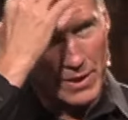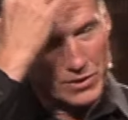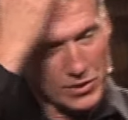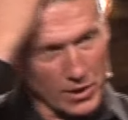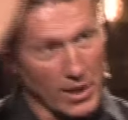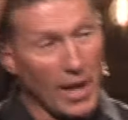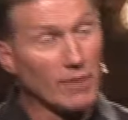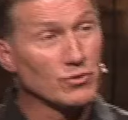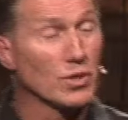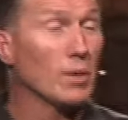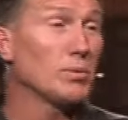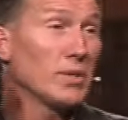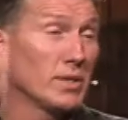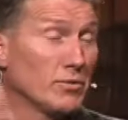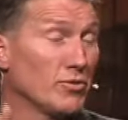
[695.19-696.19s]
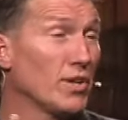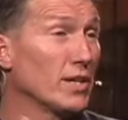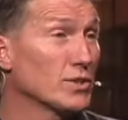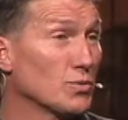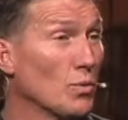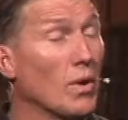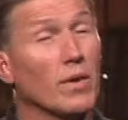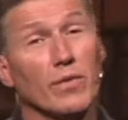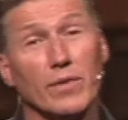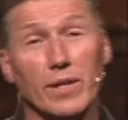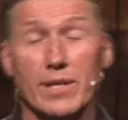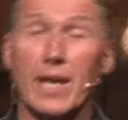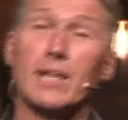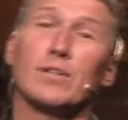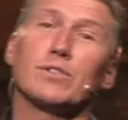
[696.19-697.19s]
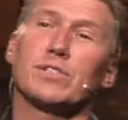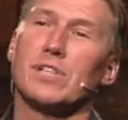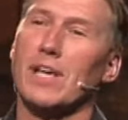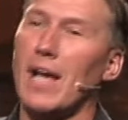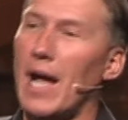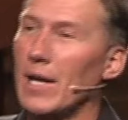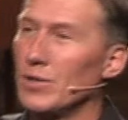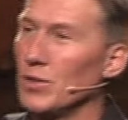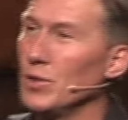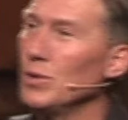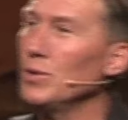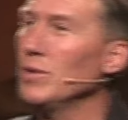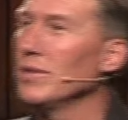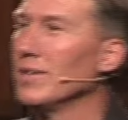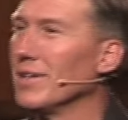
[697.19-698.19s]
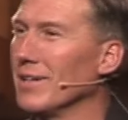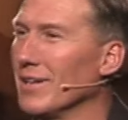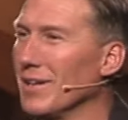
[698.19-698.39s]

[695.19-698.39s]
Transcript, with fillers: is you're going to have trouble in the flesh. The day you say I do,